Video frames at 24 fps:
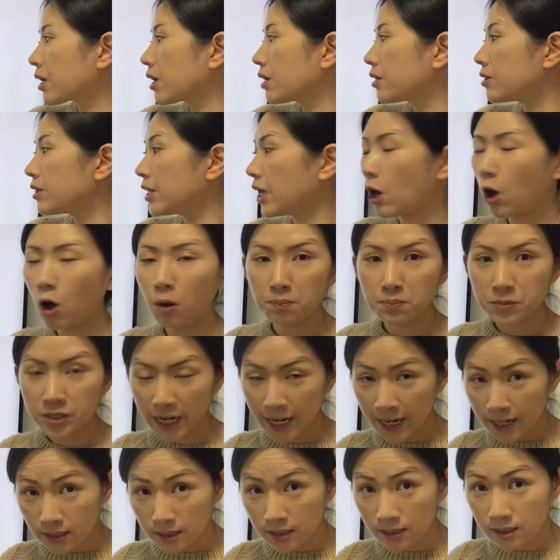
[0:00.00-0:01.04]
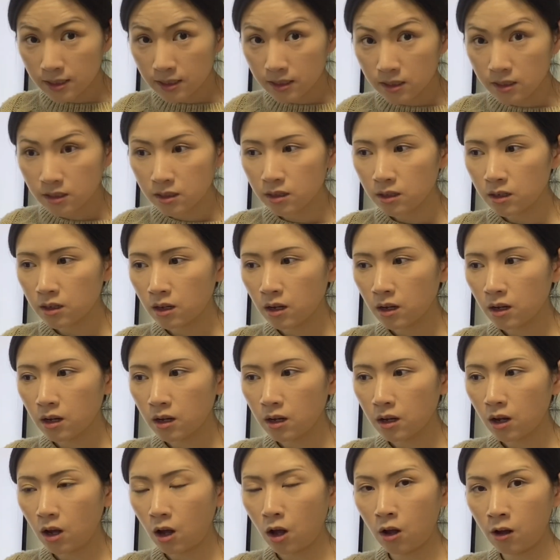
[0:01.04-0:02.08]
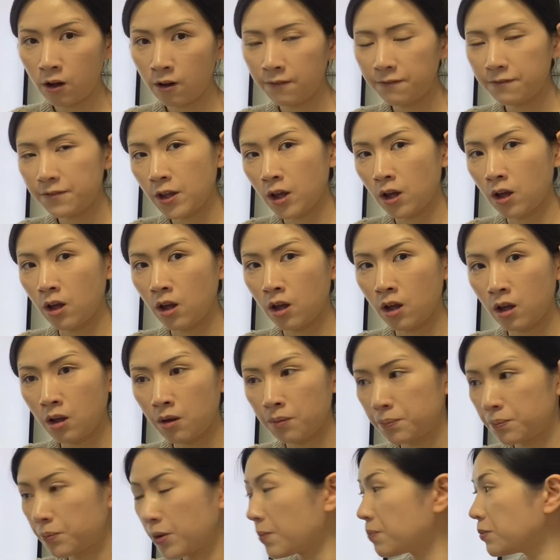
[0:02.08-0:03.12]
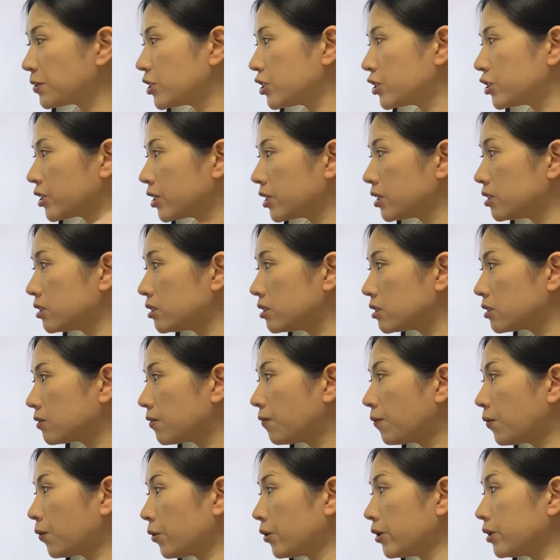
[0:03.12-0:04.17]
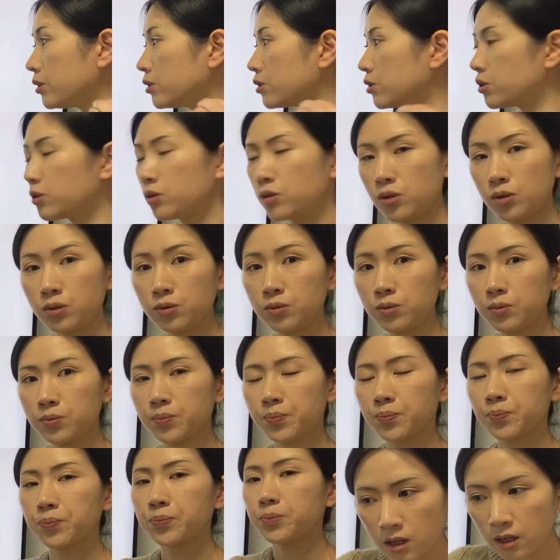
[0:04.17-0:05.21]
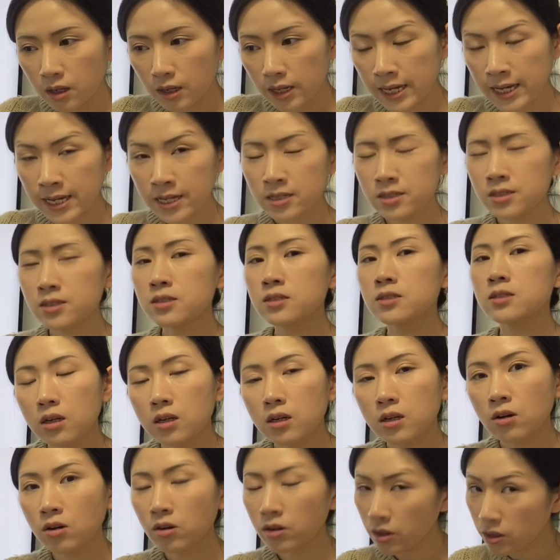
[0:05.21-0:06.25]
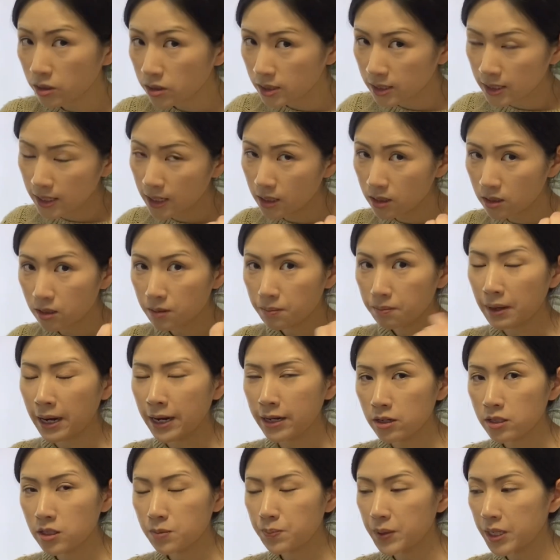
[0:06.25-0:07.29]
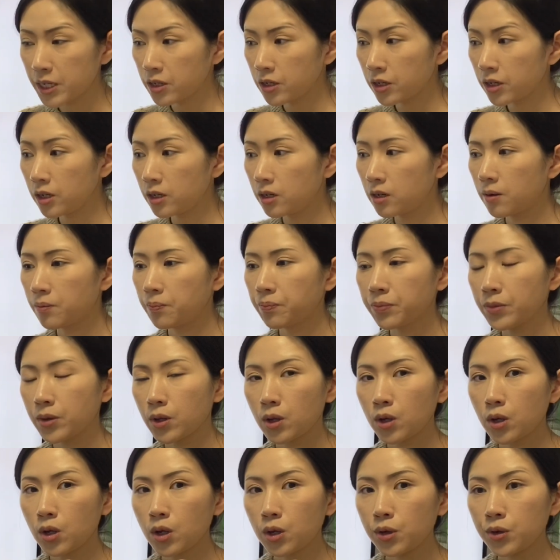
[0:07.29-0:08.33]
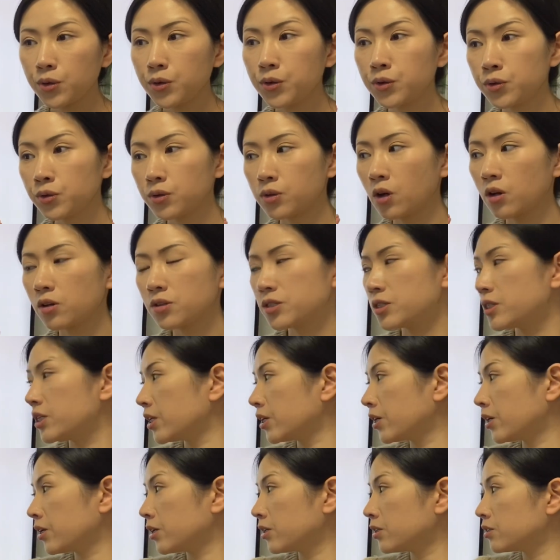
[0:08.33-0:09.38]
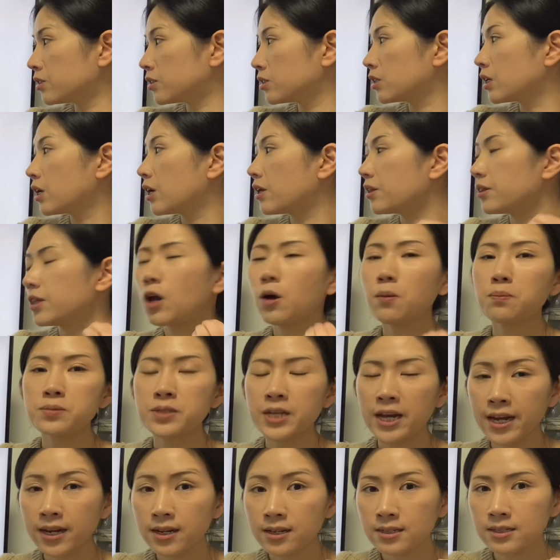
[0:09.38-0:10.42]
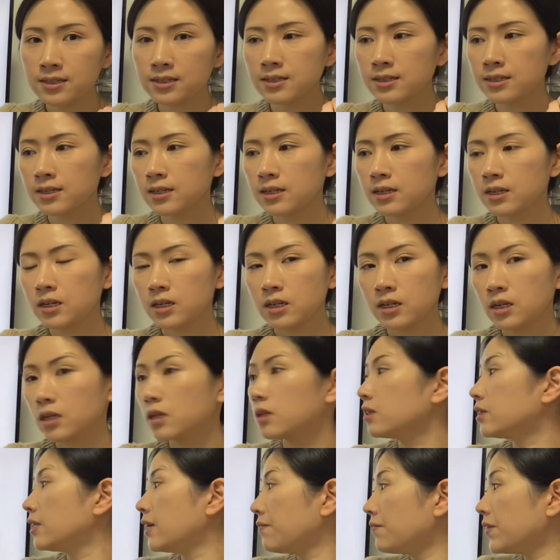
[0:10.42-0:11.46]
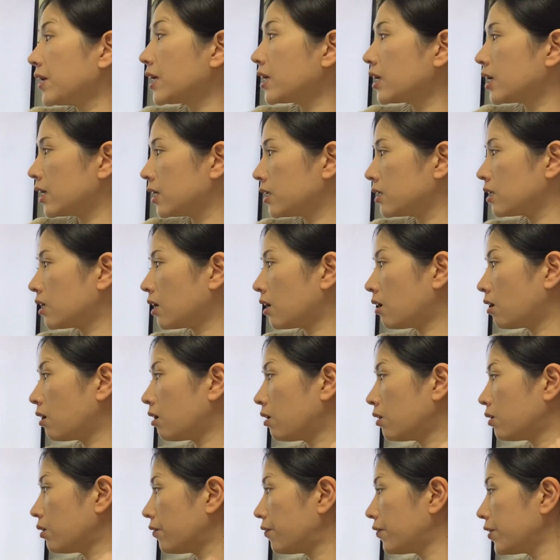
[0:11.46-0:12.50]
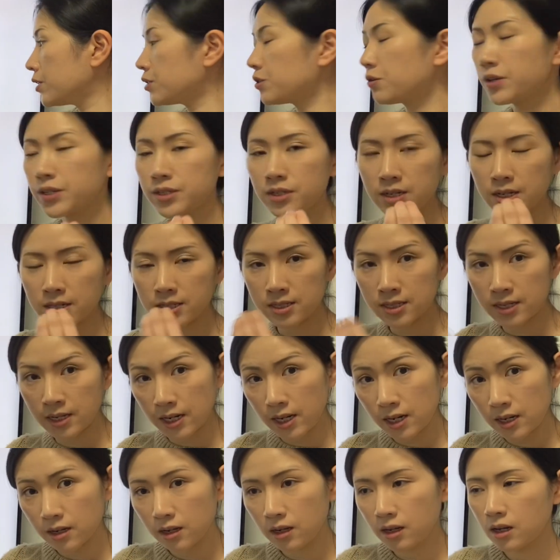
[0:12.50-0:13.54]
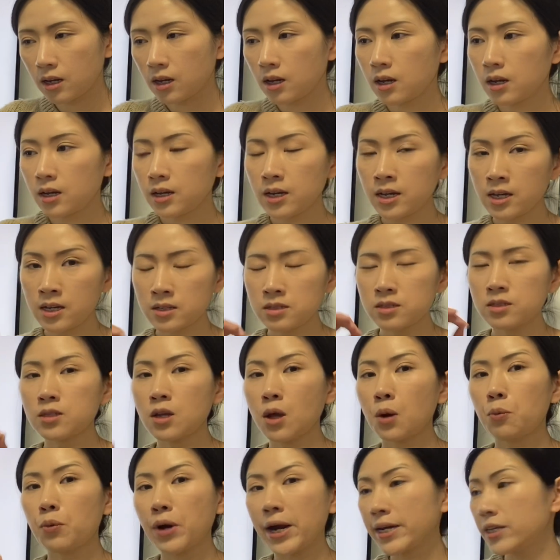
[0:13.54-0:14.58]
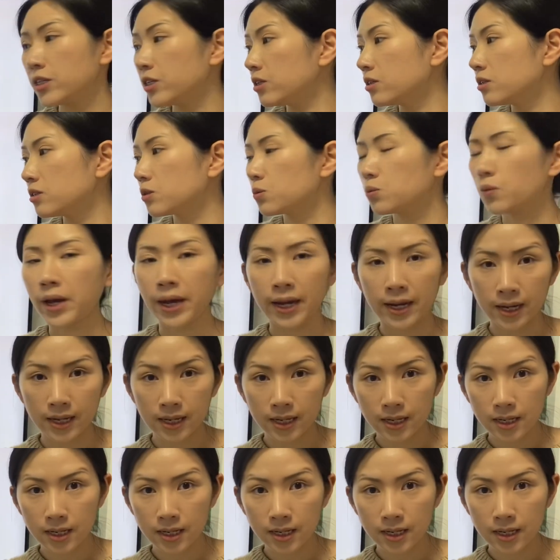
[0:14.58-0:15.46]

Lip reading: the object of the prepositions for to is connoted by the speaker, who considers the object living in the futuristic city is the righteous way